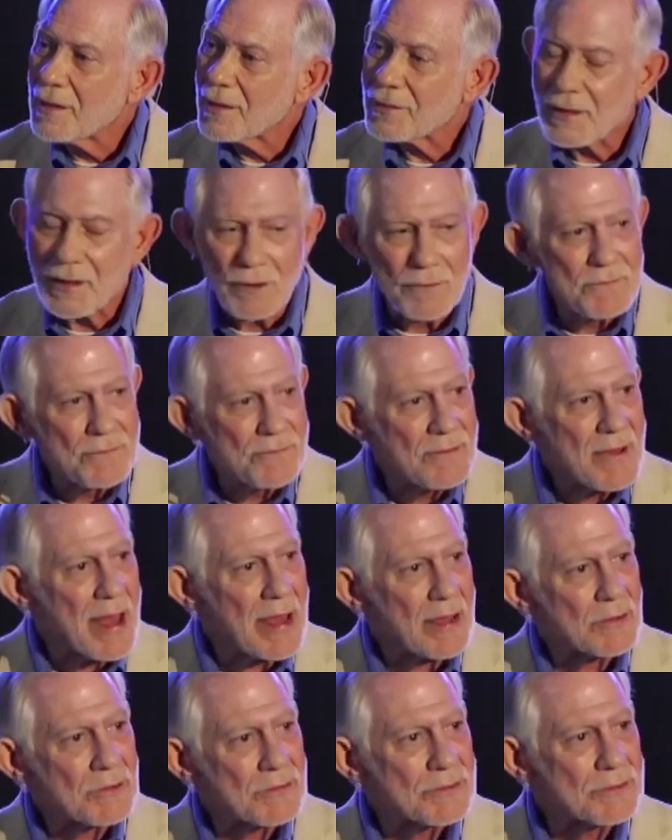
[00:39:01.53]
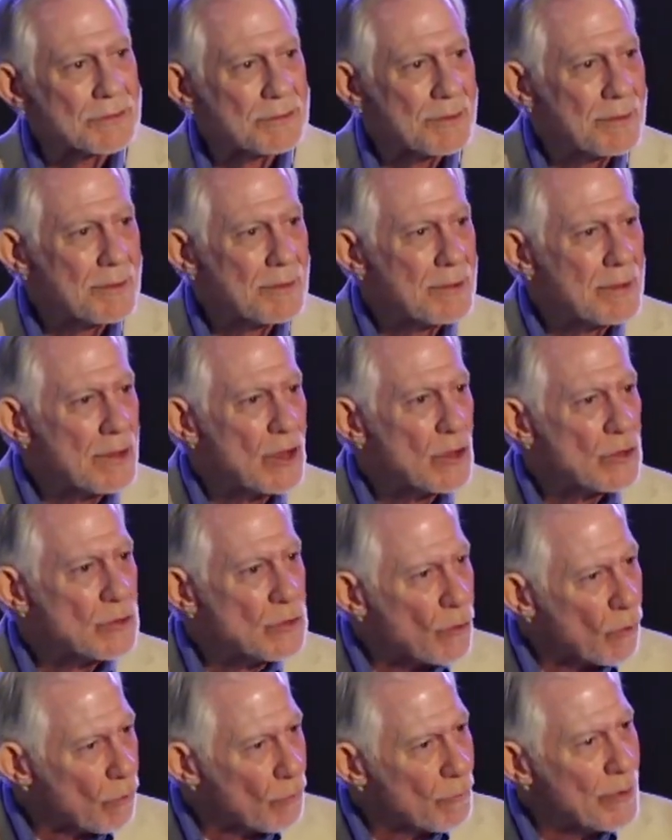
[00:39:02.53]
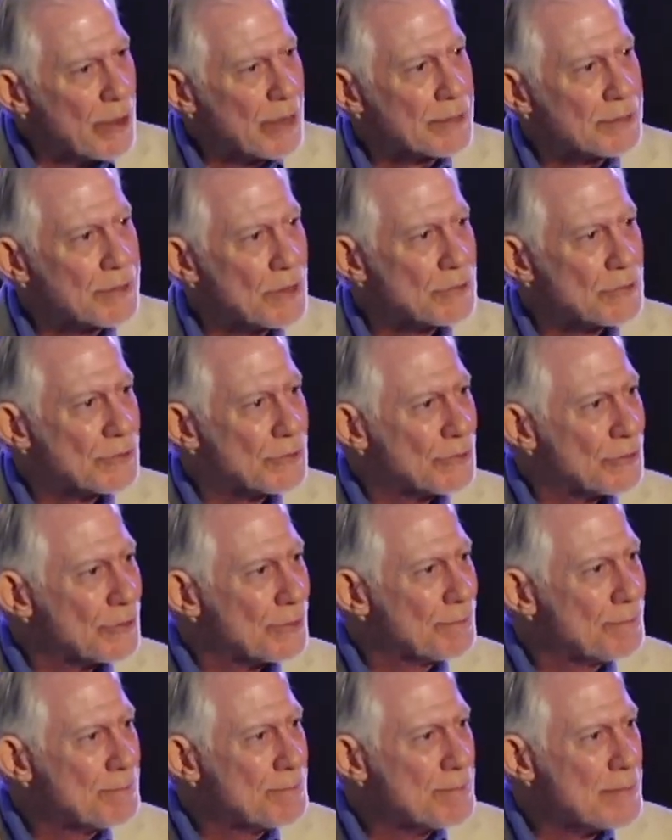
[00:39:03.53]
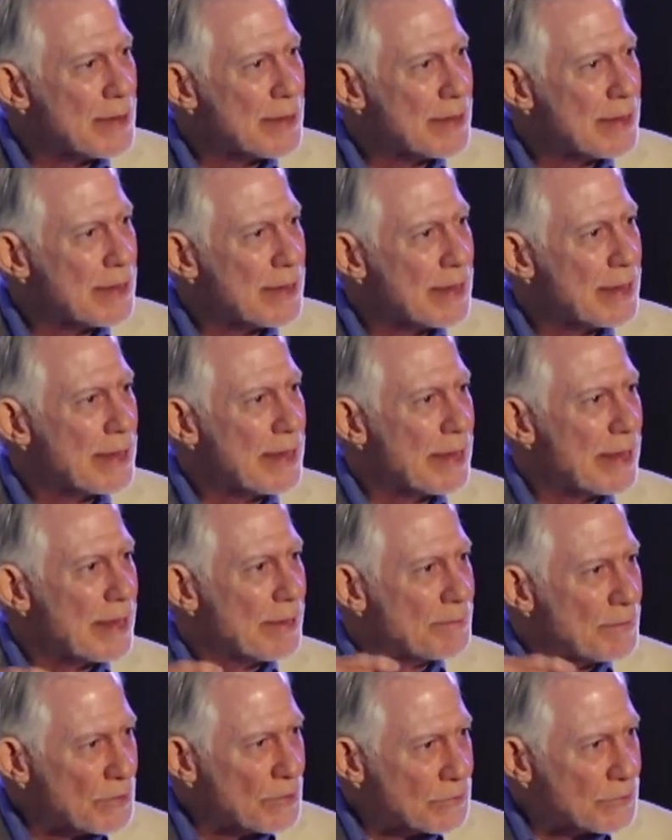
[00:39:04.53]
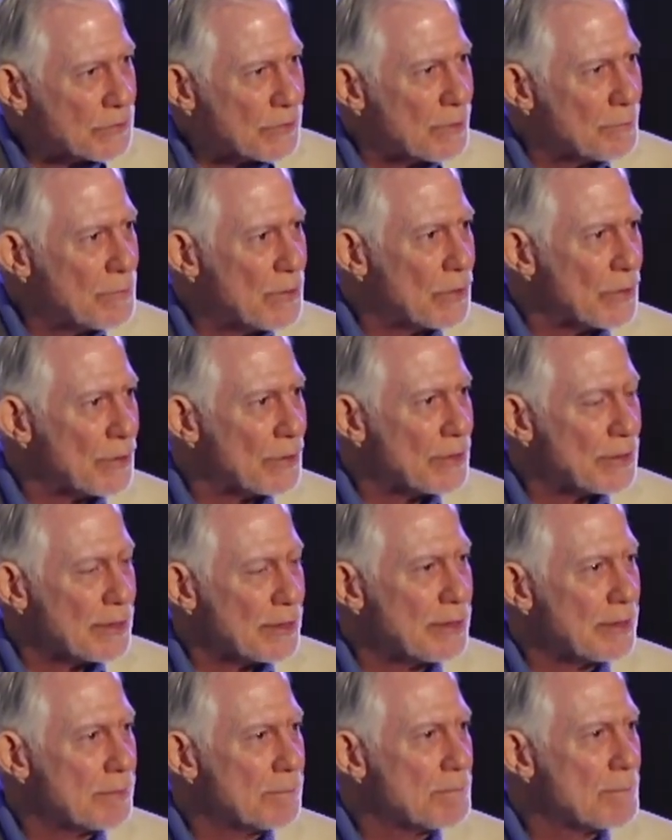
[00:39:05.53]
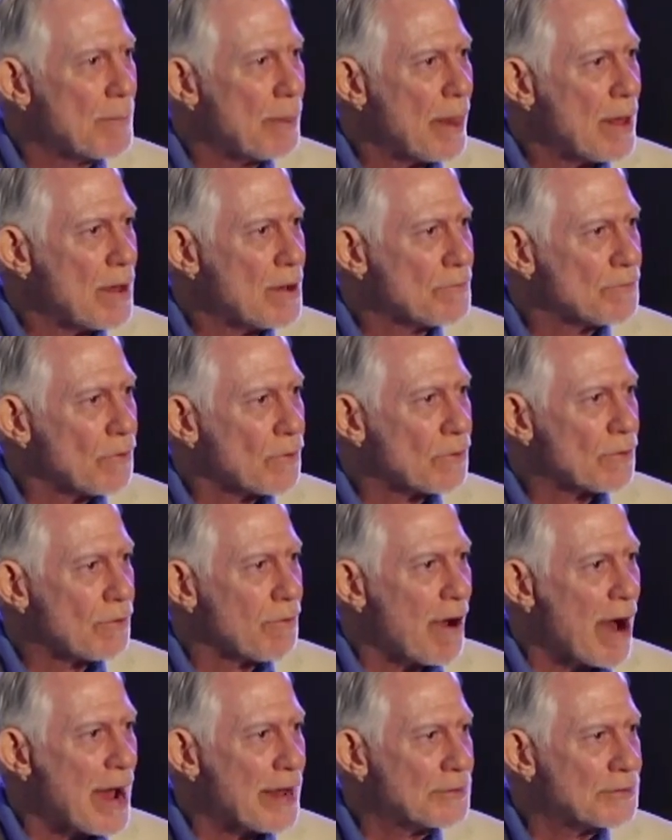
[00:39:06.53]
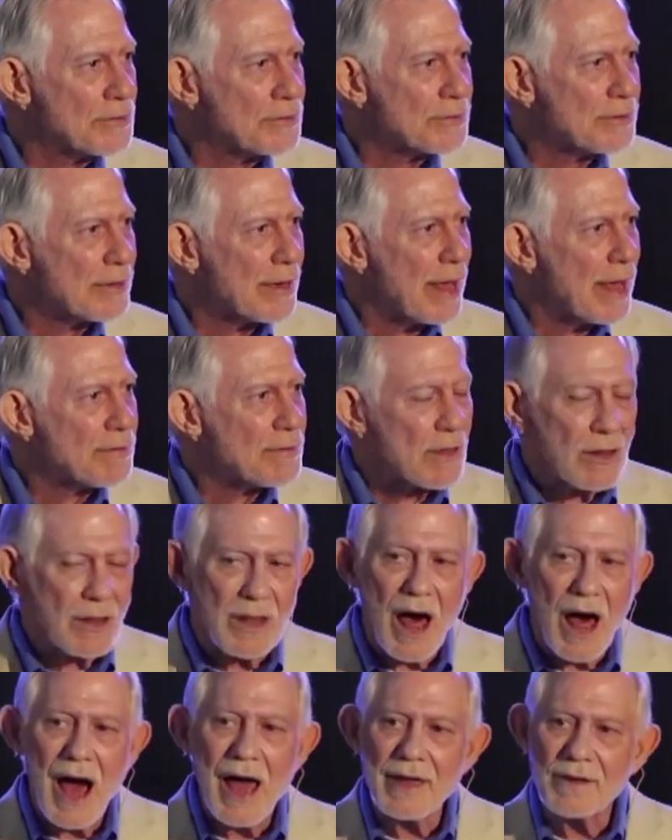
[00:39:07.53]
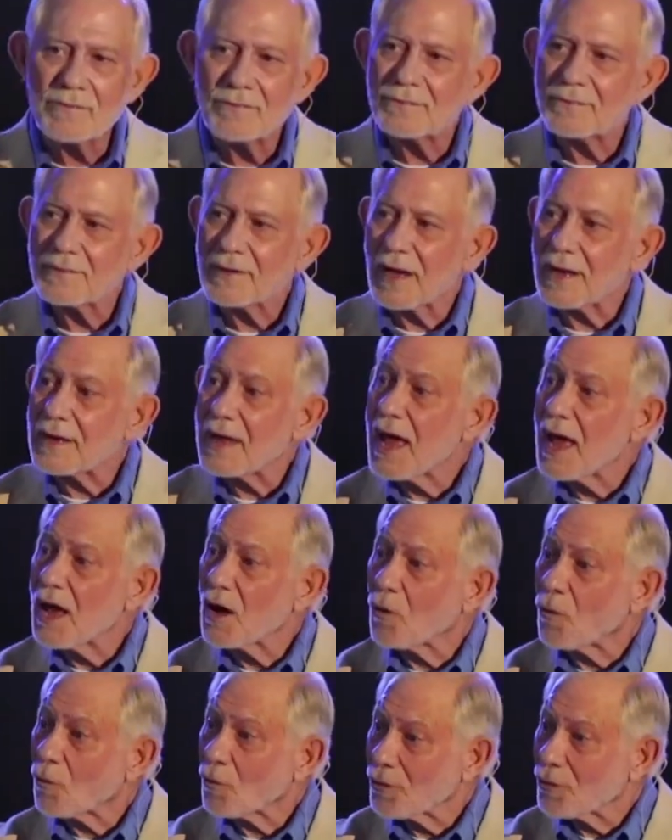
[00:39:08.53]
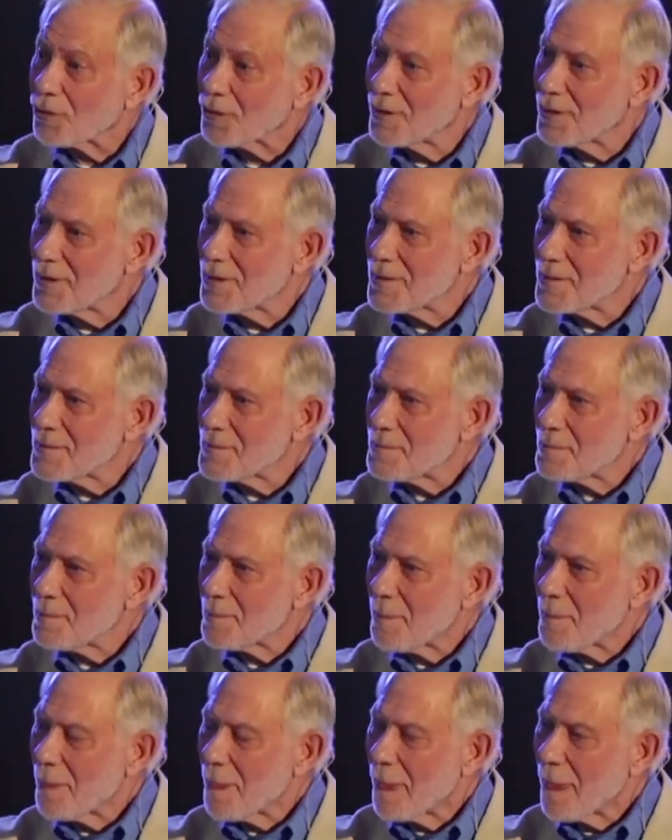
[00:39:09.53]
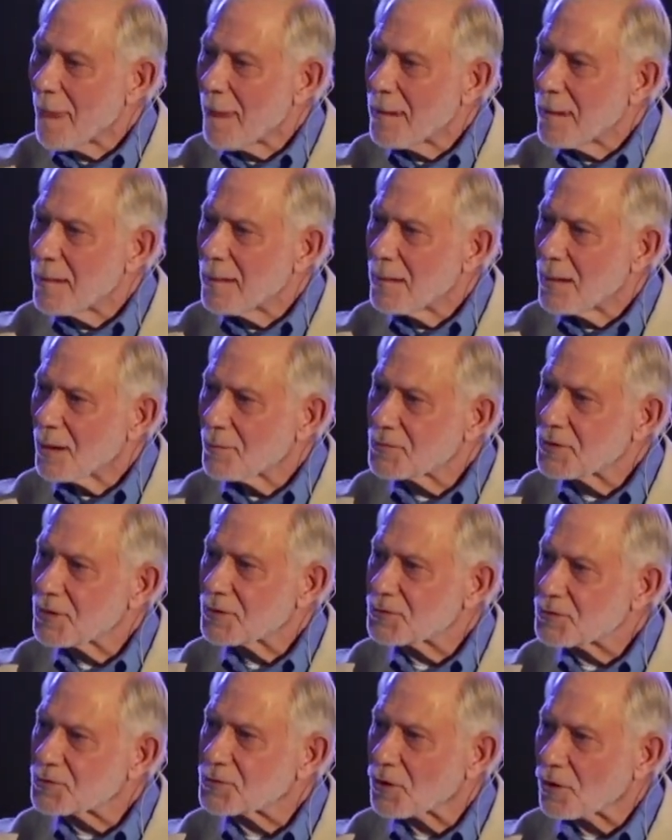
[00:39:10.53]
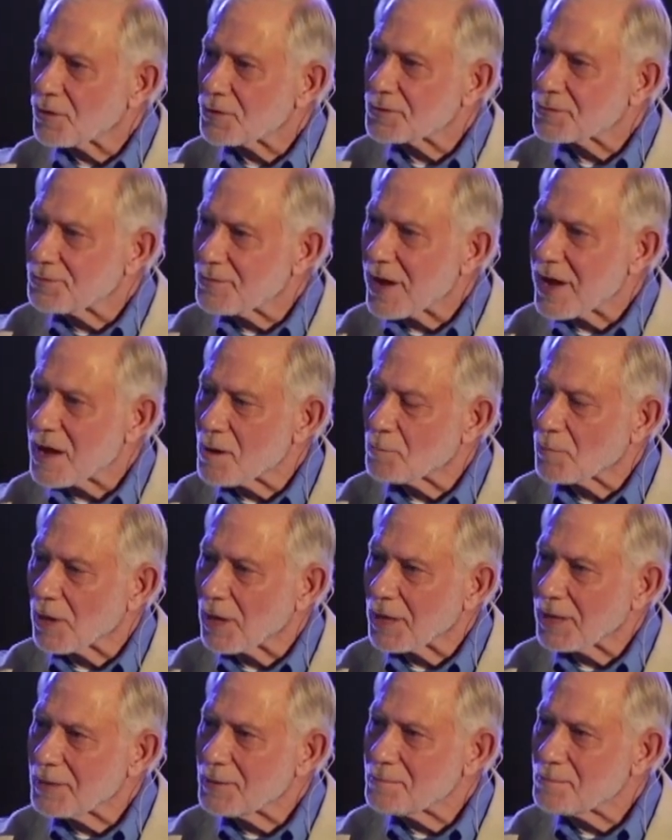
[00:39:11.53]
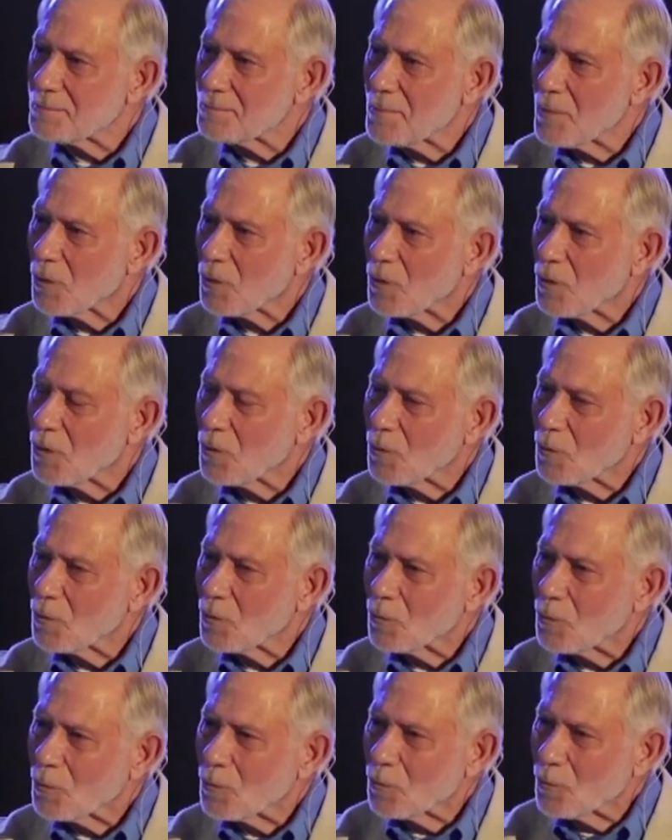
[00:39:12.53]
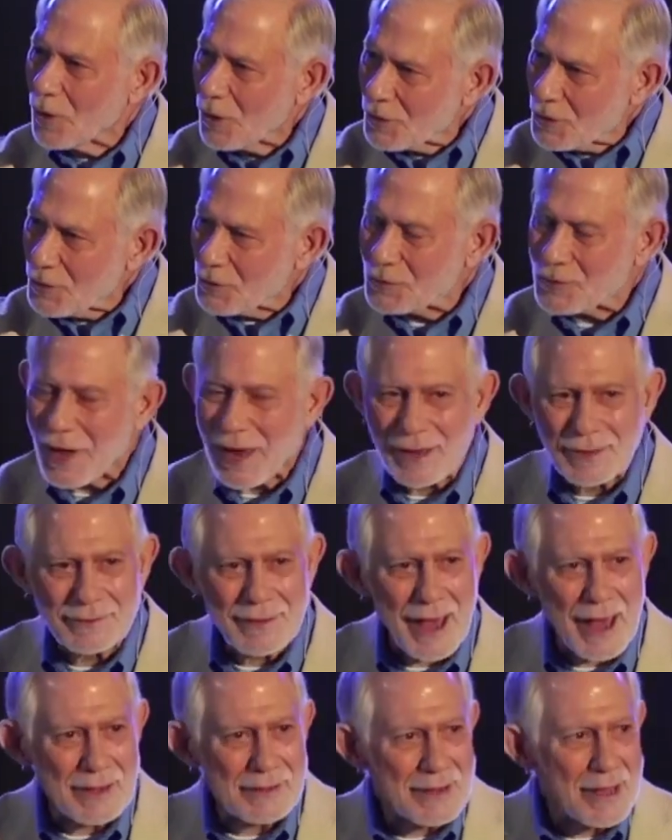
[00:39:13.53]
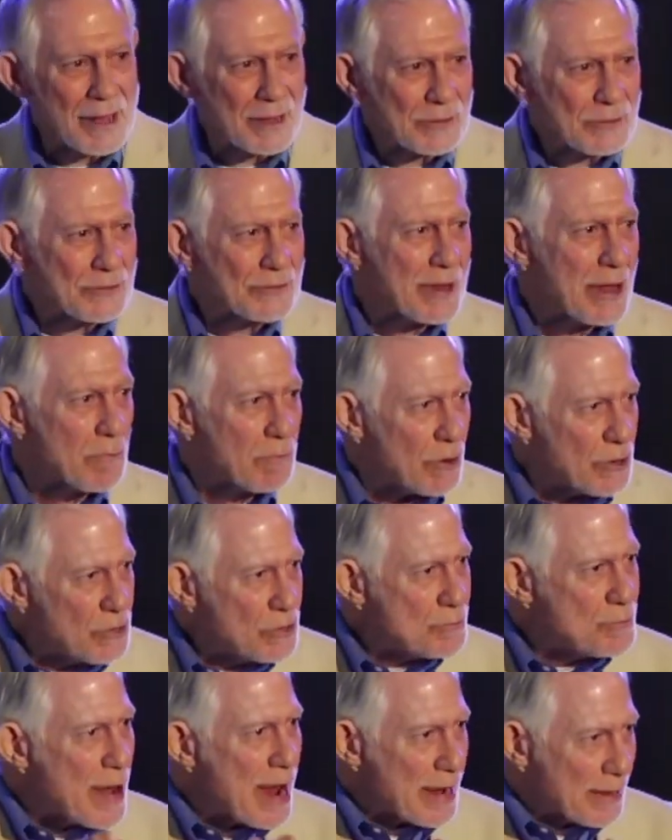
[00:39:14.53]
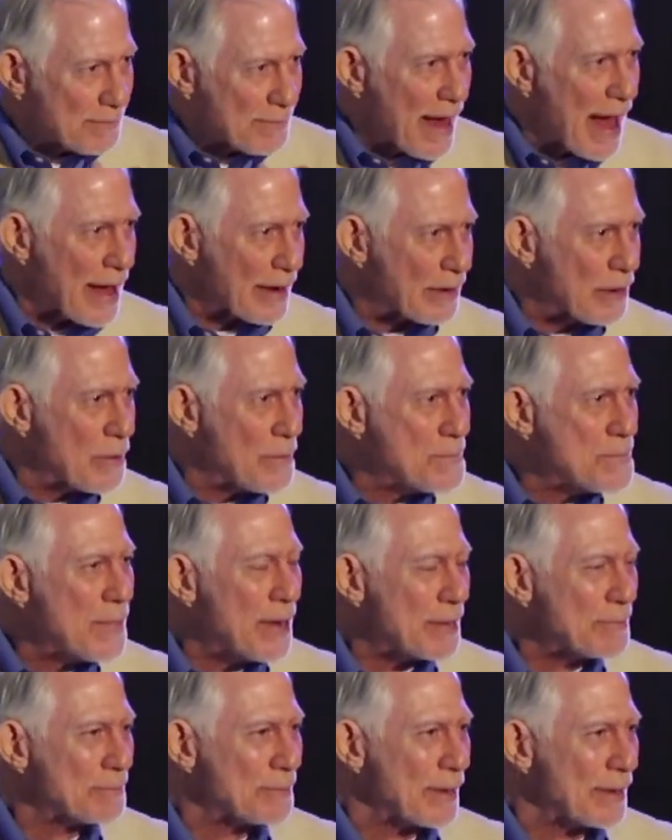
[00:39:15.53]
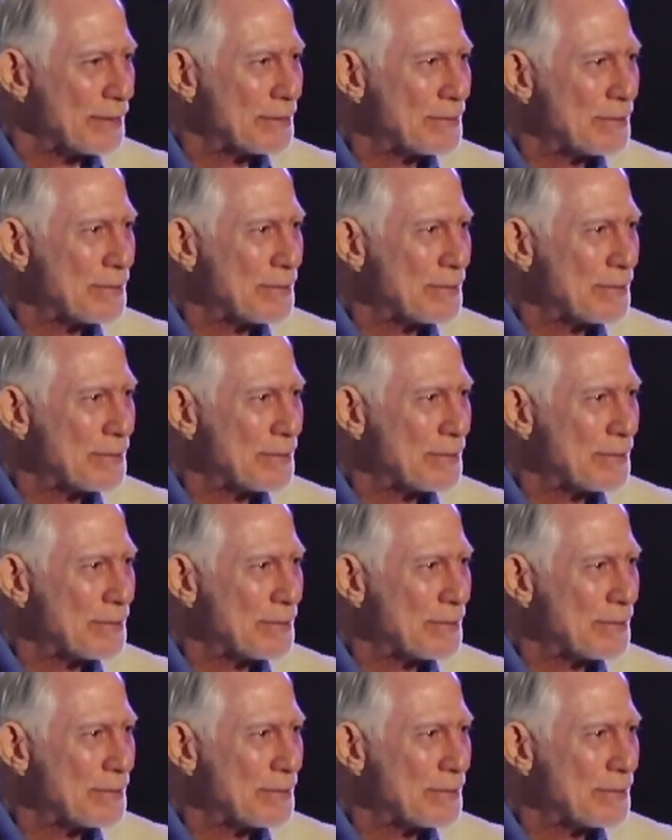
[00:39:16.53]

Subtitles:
that affects your witness in this community for Christ and the life and health of this church family. Will you take that next step? Will you make that commitment